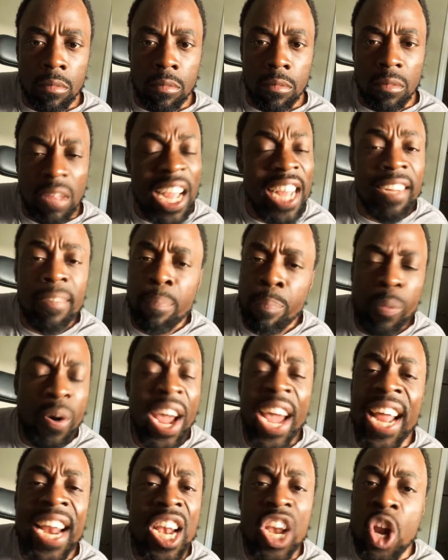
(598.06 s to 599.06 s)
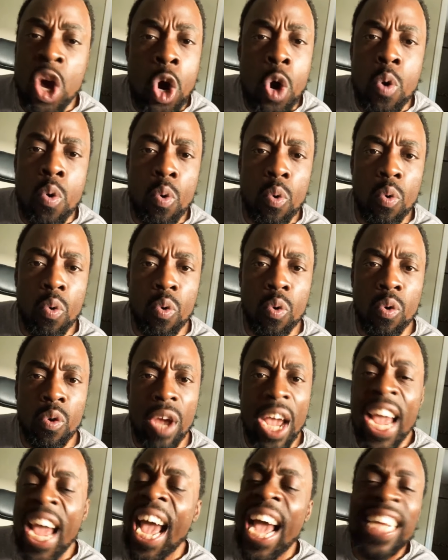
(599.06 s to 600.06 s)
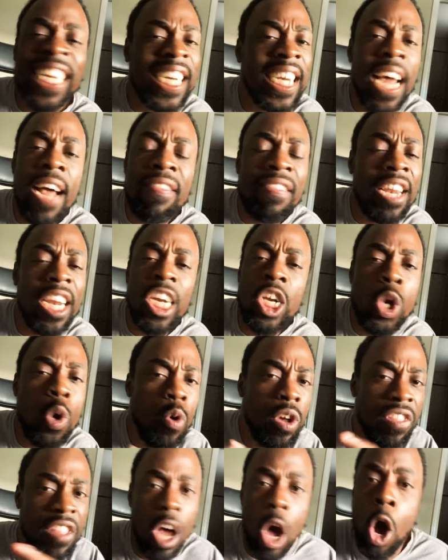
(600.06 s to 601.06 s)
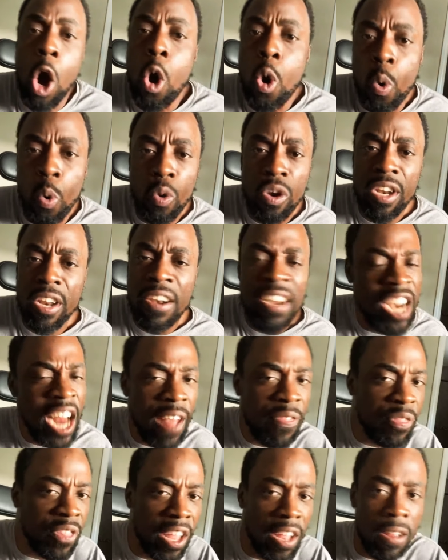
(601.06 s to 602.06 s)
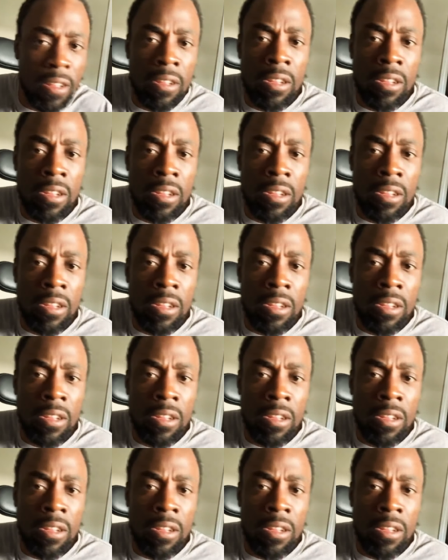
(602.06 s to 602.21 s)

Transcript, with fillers: It's brand new. It has nothing to do with the old. Nothing.